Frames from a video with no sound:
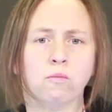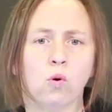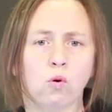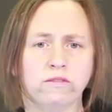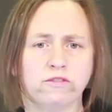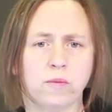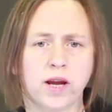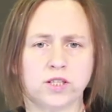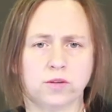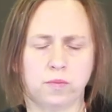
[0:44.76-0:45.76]
more
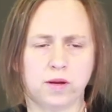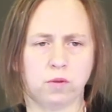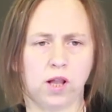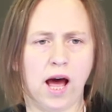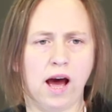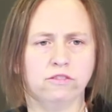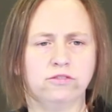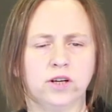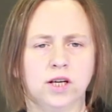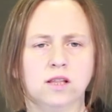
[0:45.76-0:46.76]
information people have,